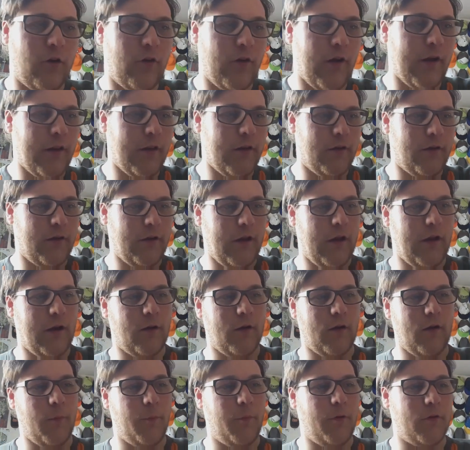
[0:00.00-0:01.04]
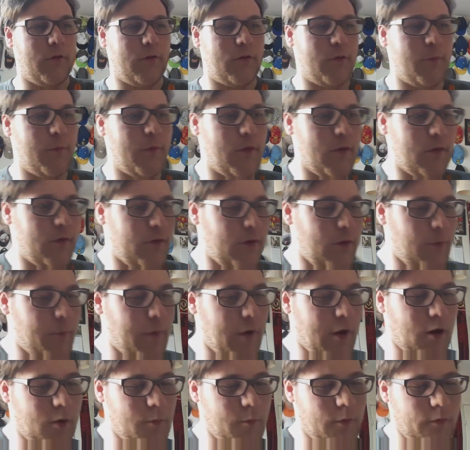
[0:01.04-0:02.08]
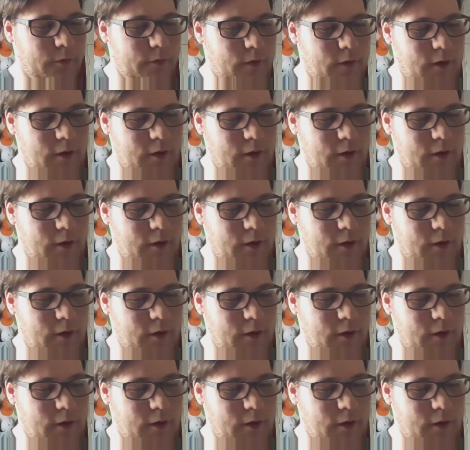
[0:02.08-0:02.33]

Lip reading: gonna try this again. I'm gonna put some of the shit back on my